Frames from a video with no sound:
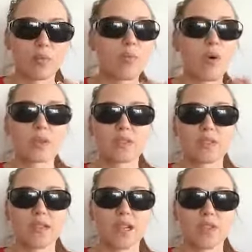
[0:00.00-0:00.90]
most
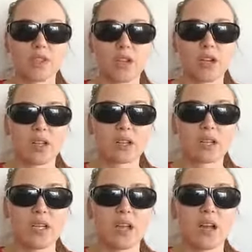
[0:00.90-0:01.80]
of the
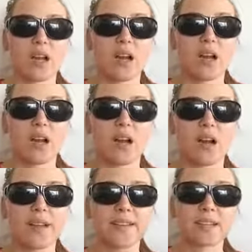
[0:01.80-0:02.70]
insurance.
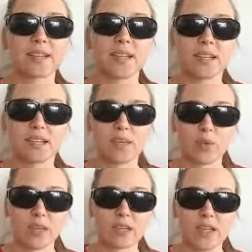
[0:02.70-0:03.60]
I did text
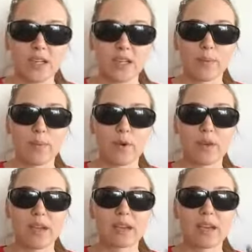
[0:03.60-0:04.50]
them on Saturday
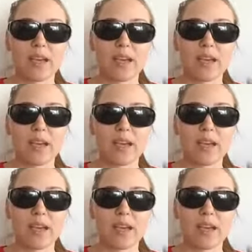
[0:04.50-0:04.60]
morning.